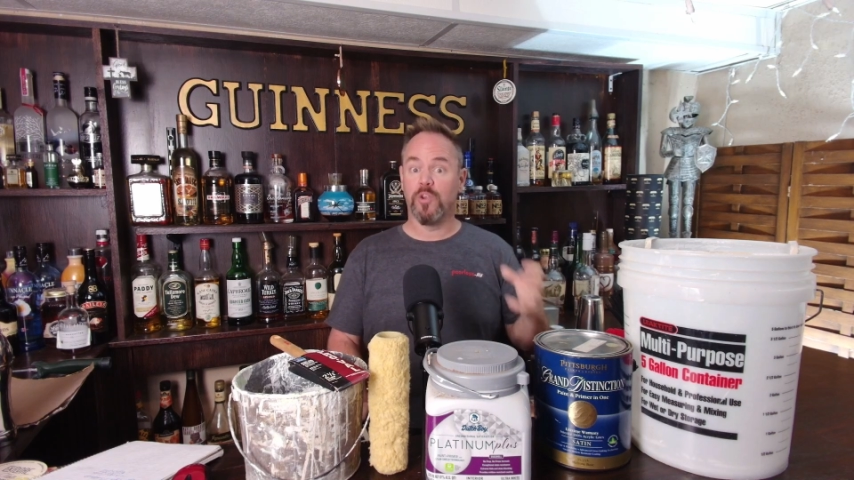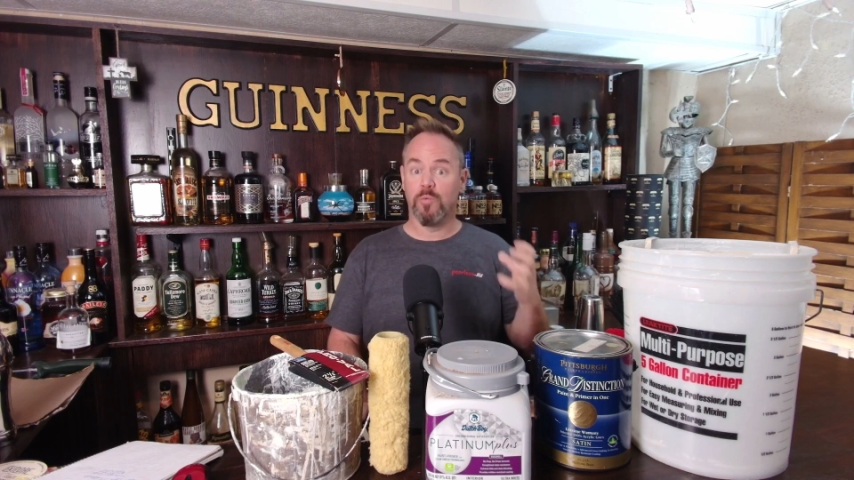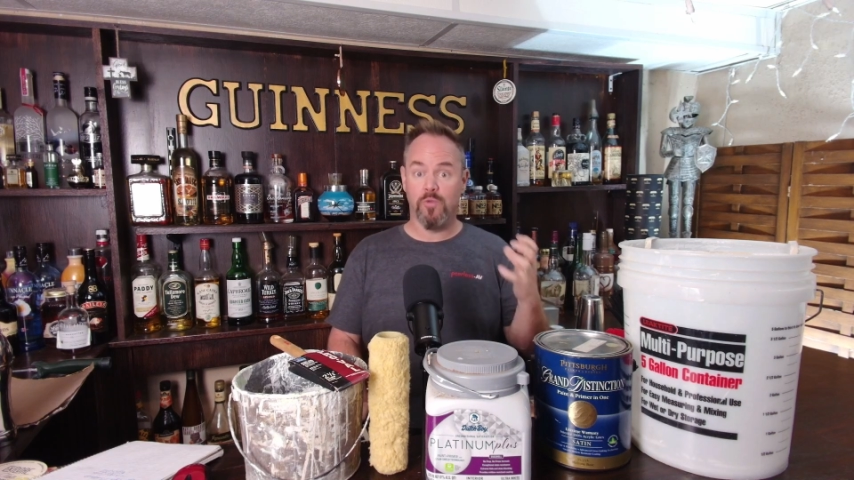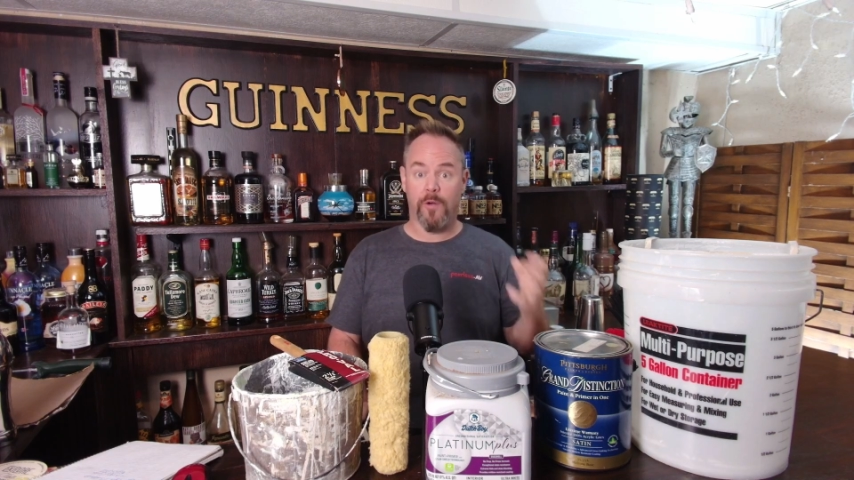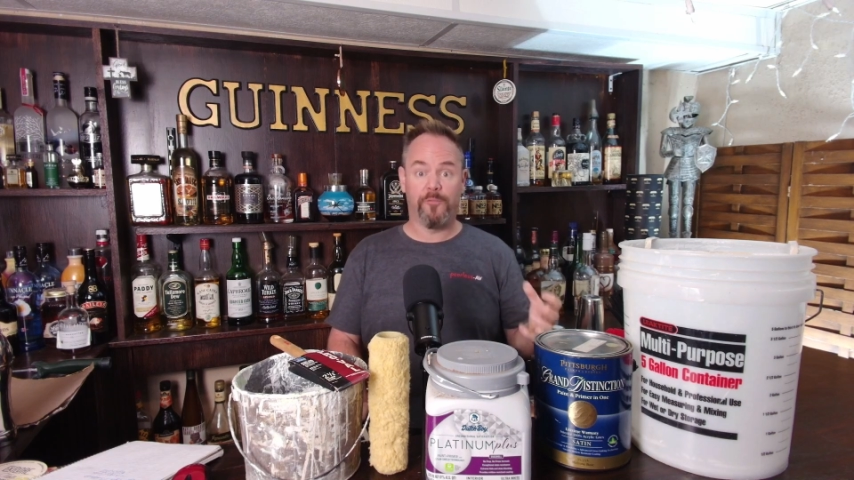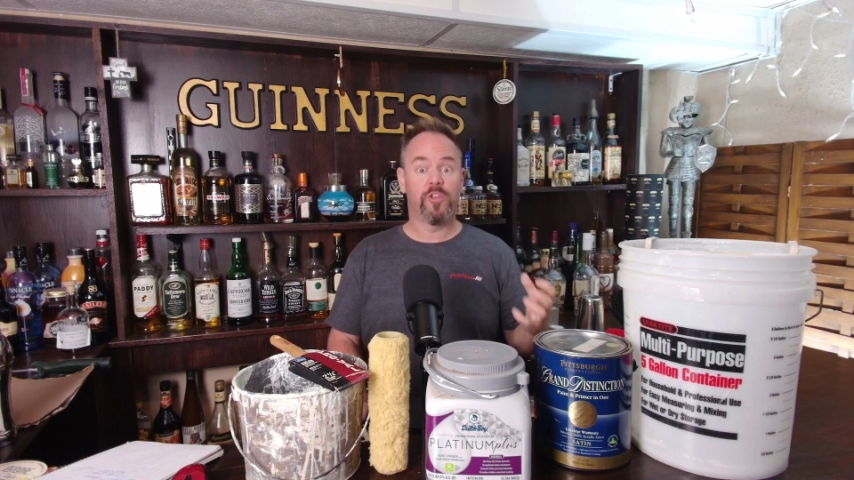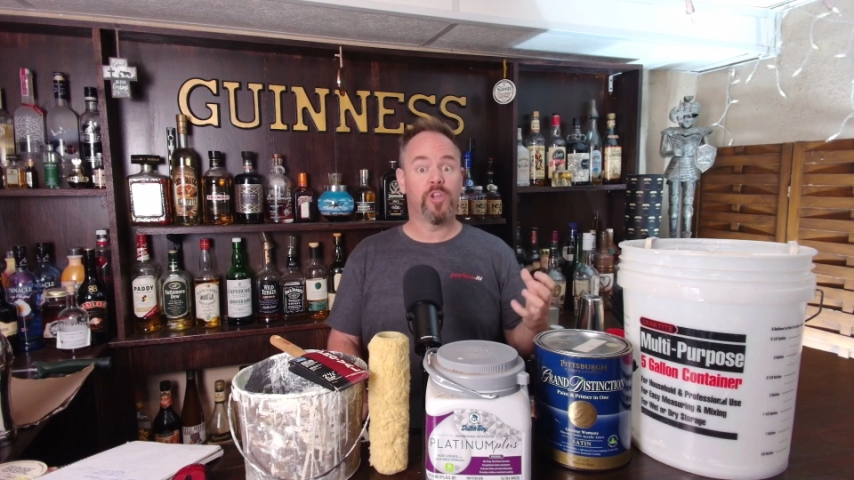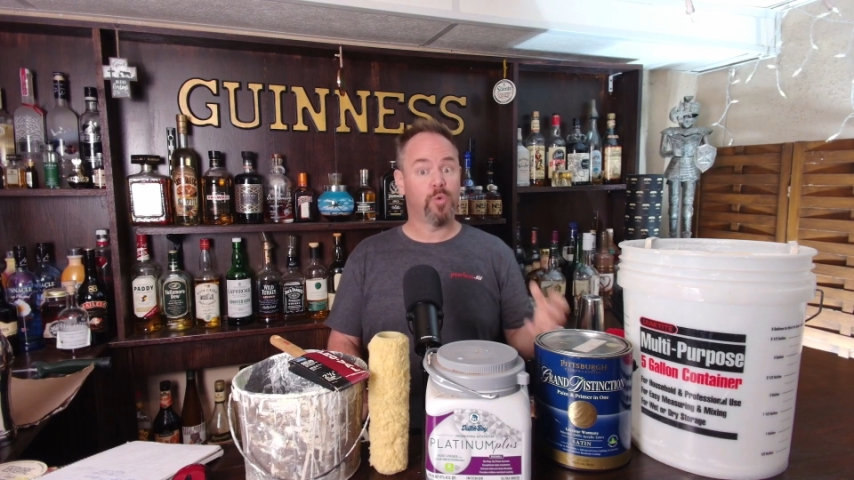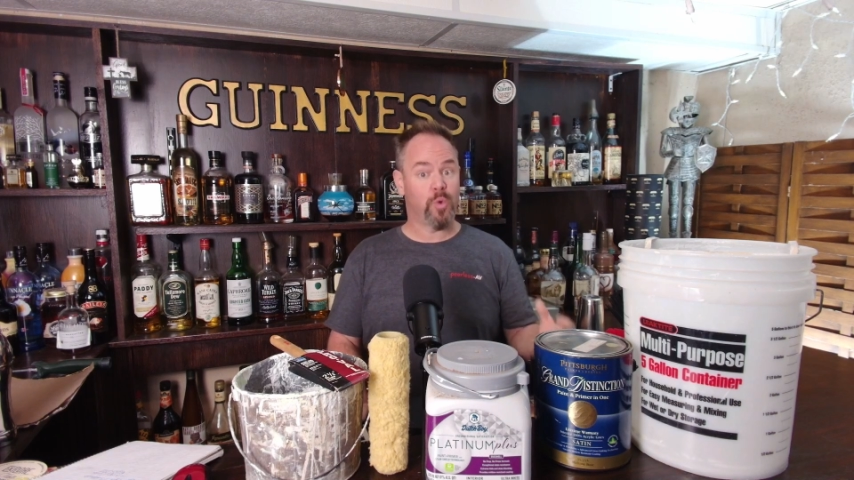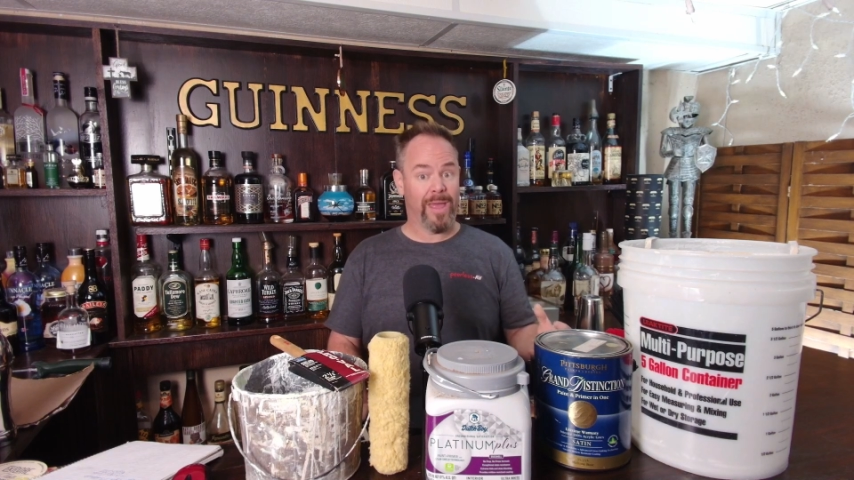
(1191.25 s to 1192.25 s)
the rougher
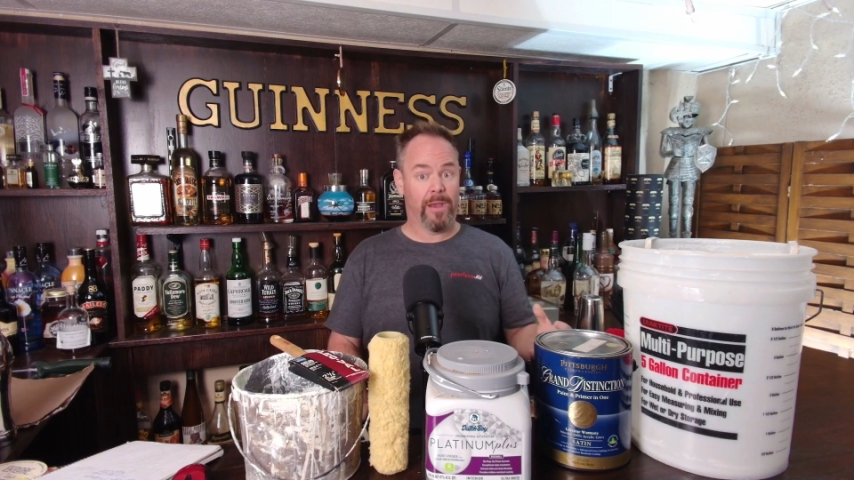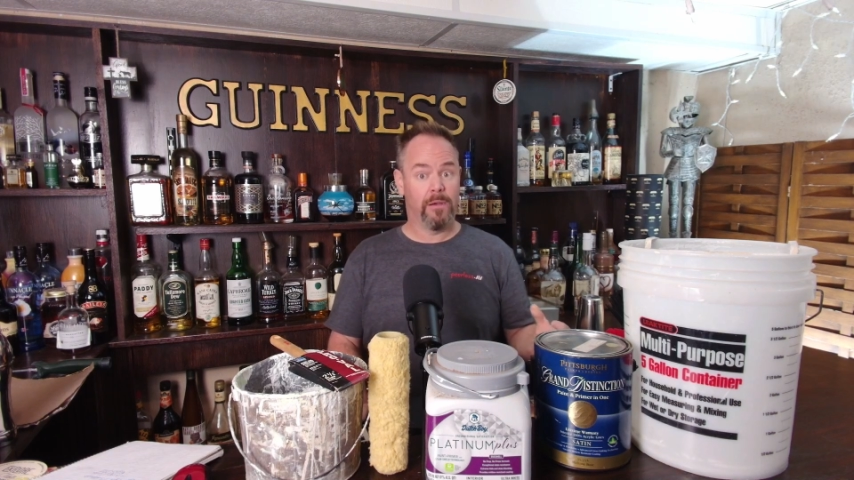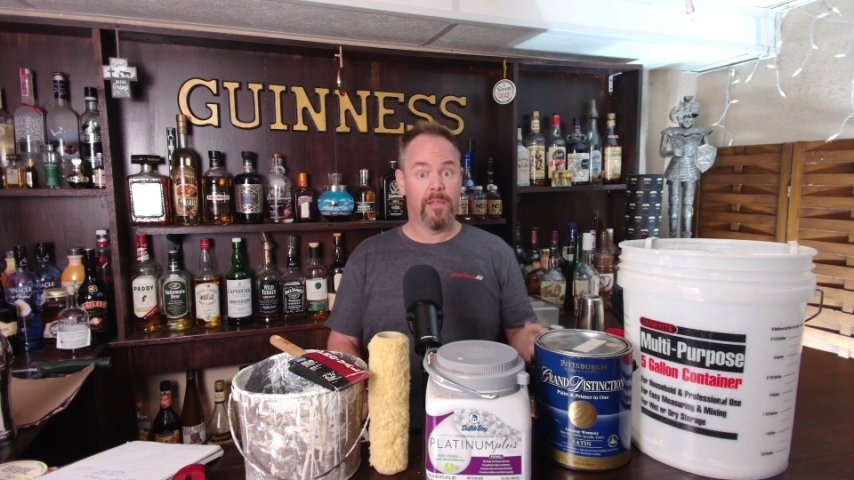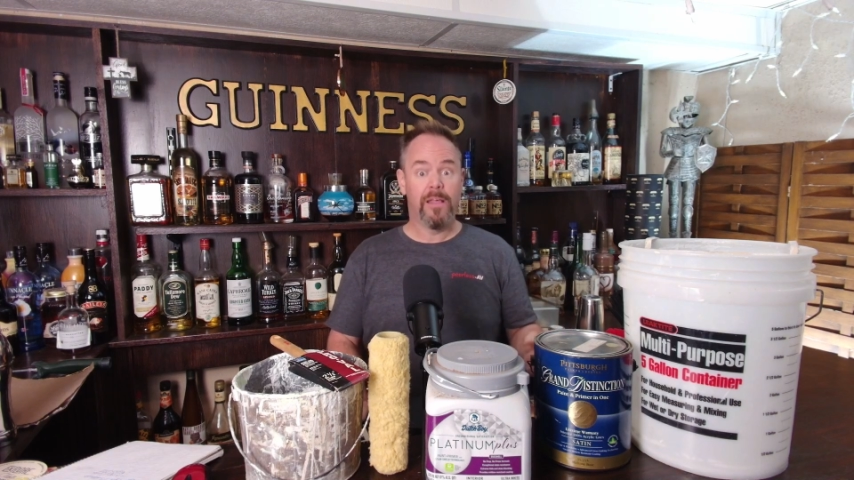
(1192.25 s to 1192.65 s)
the grit.